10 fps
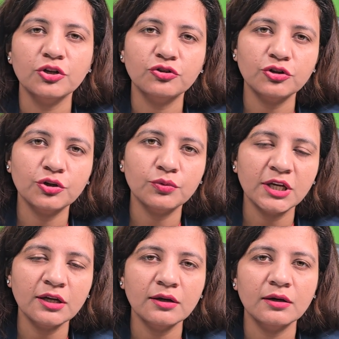So
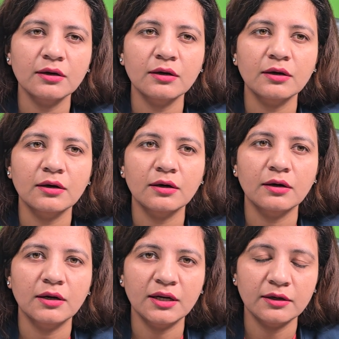during
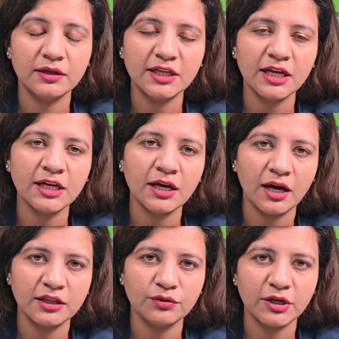DNA
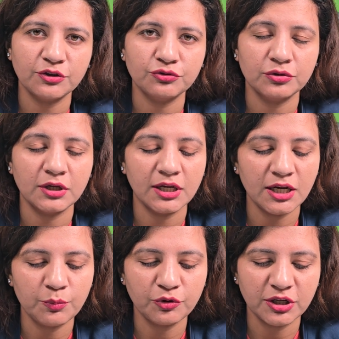isolation in
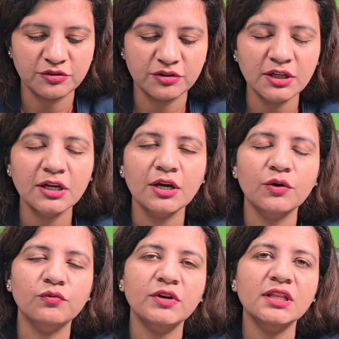laboratory,
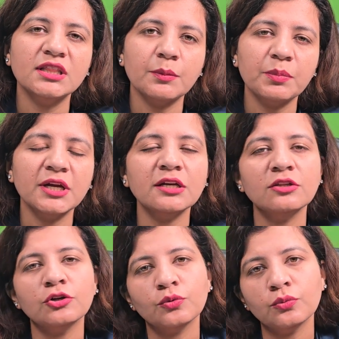we separate
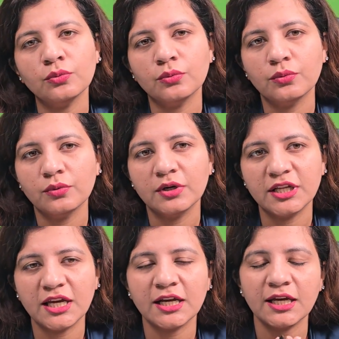the 2
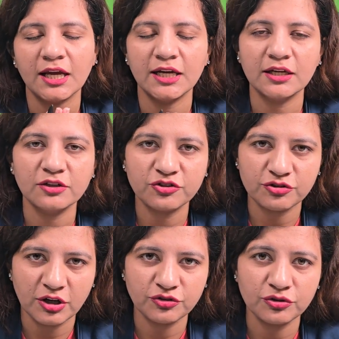DNA helical
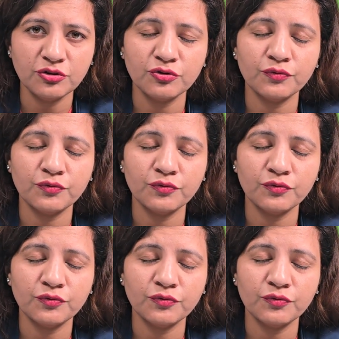structures.